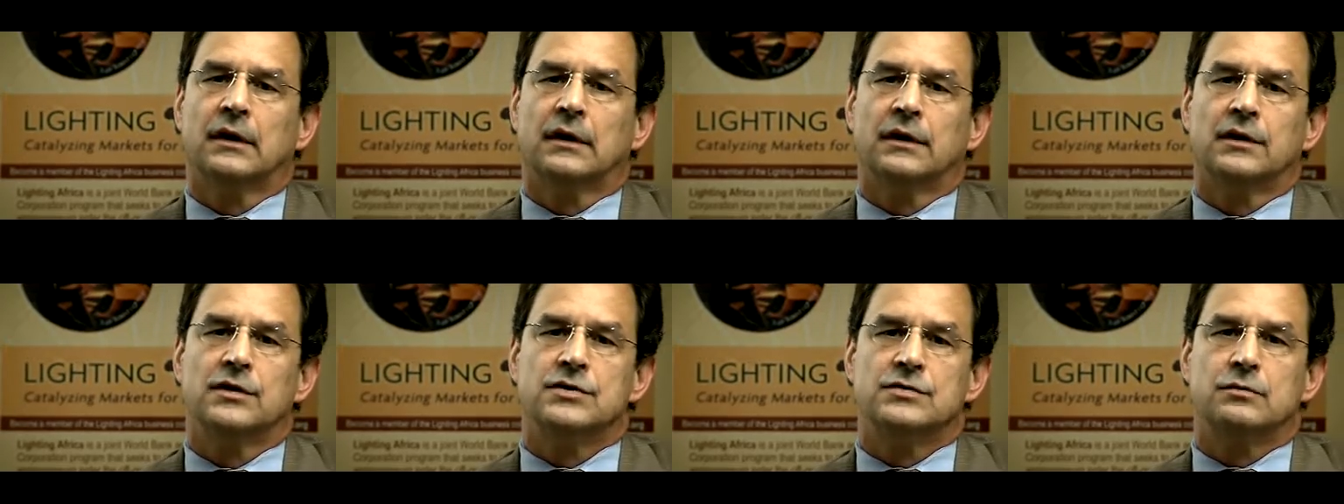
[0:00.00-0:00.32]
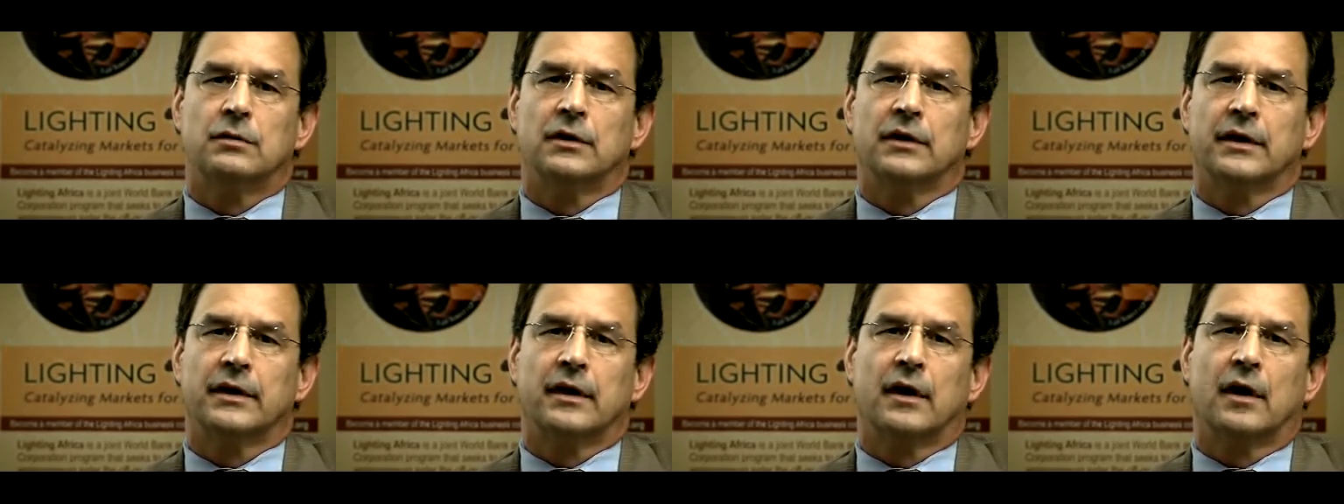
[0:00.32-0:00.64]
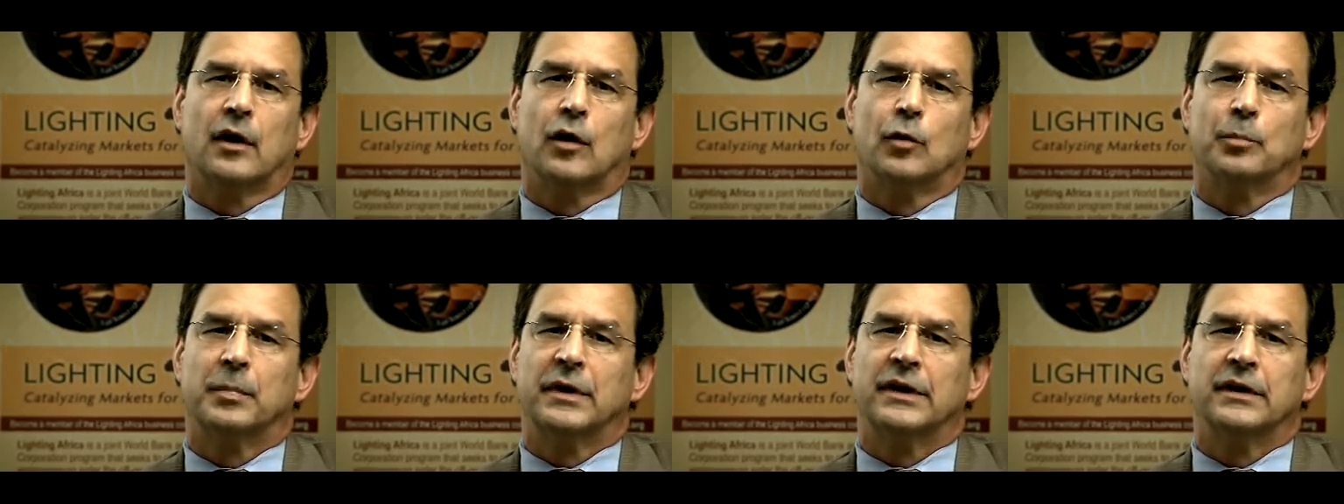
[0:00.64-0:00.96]
is really
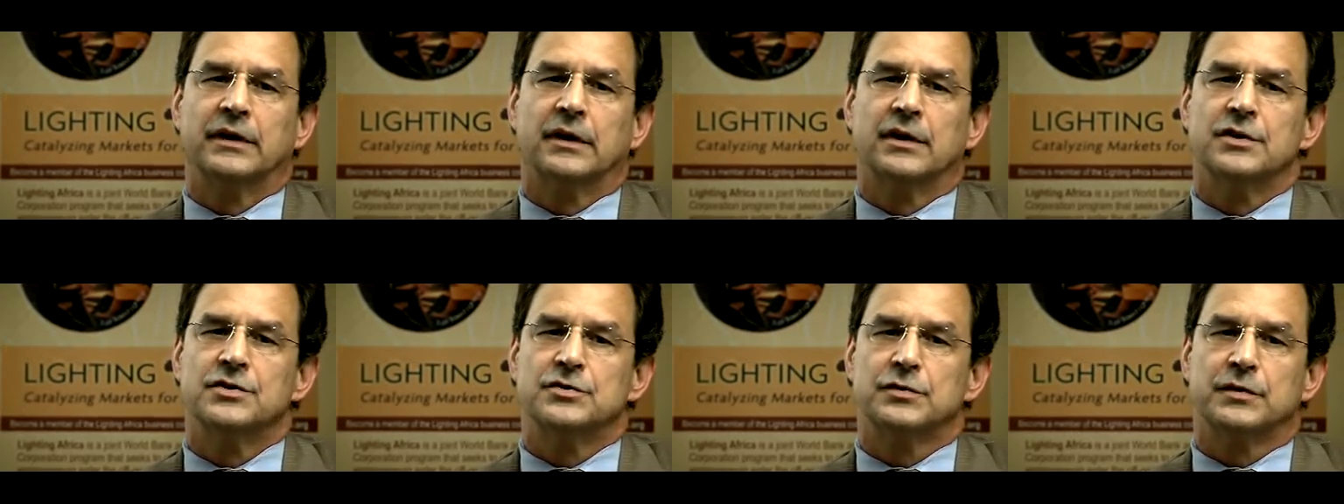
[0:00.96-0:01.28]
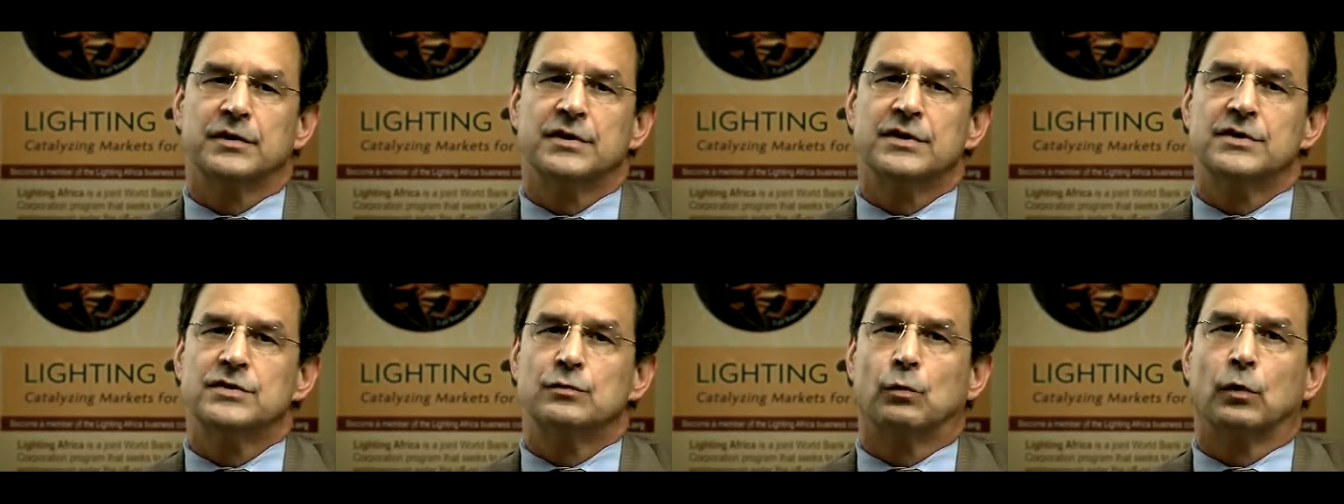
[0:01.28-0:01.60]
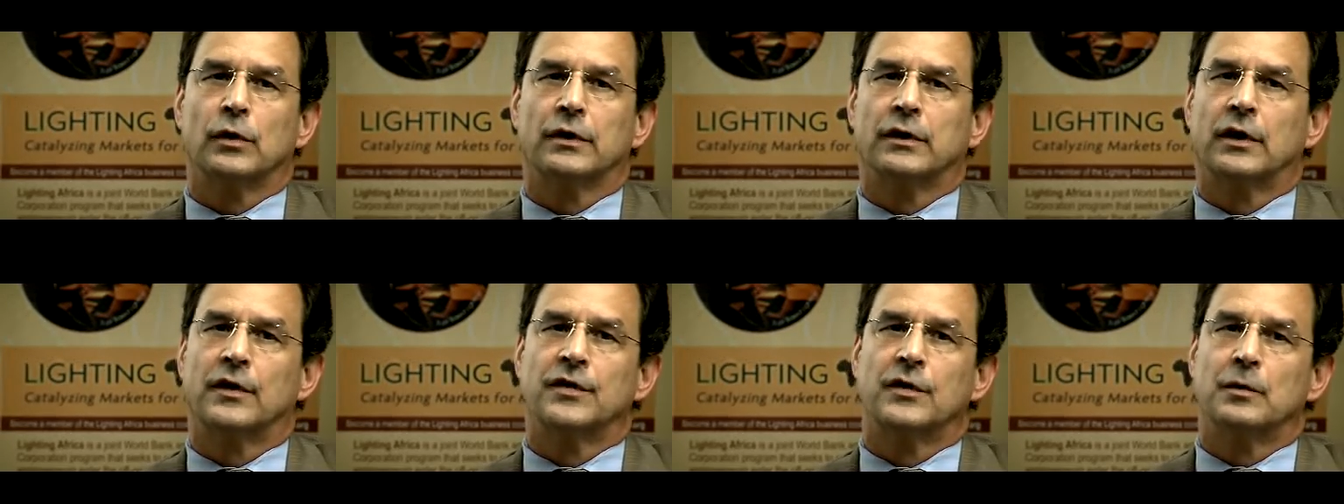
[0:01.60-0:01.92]
helping countries
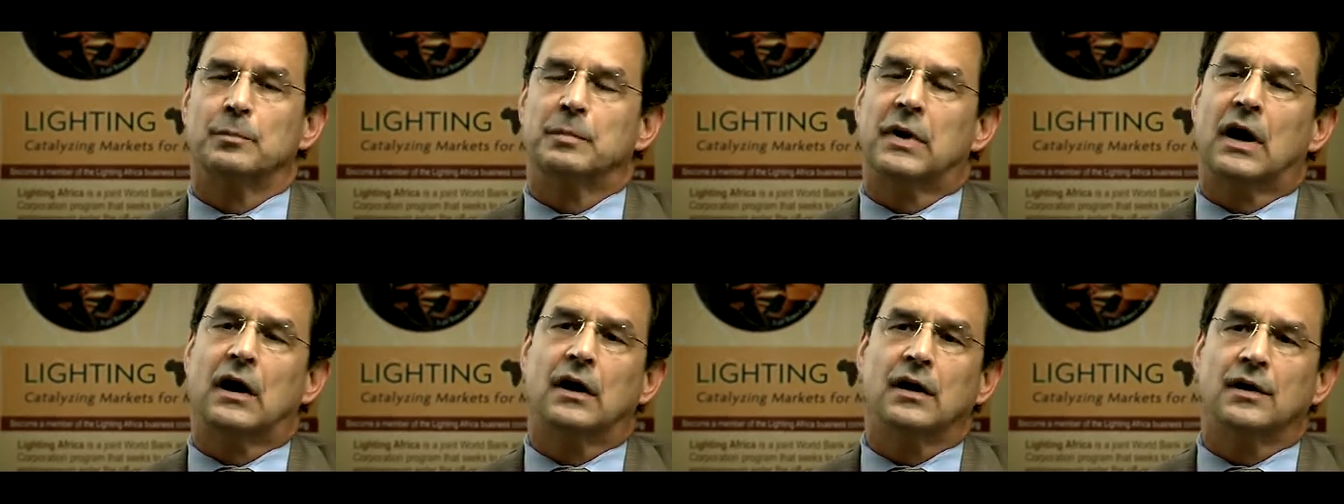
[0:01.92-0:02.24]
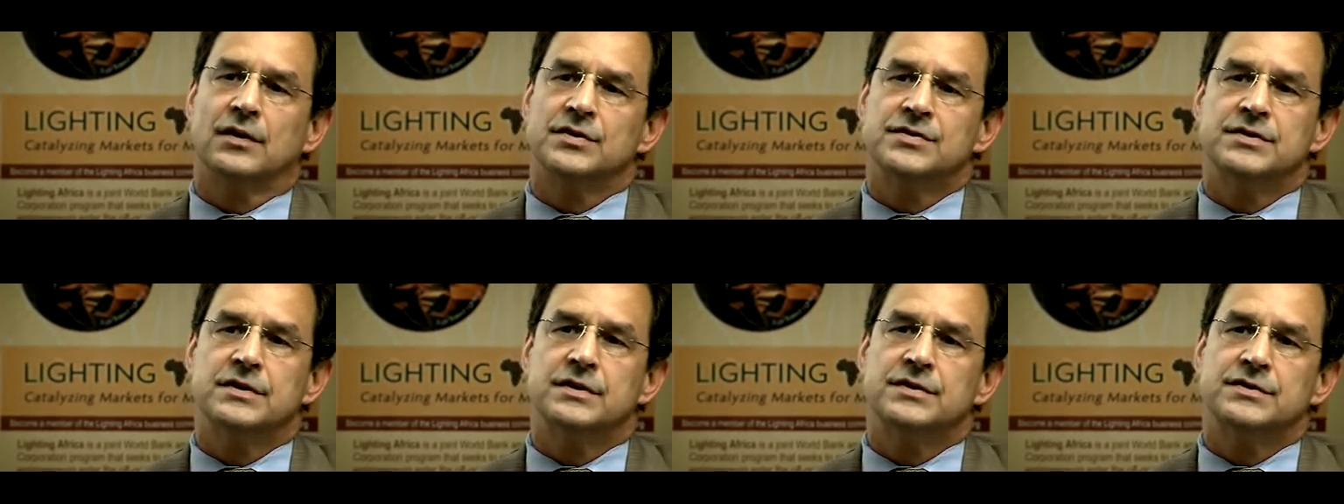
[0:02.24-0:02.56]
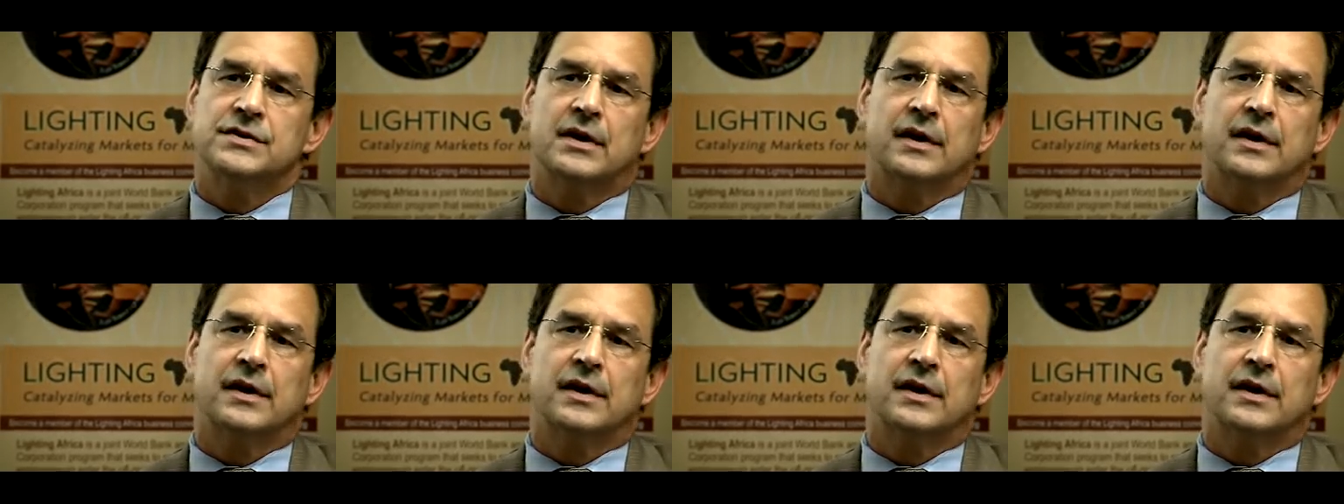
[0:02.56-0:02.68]
work on their policies,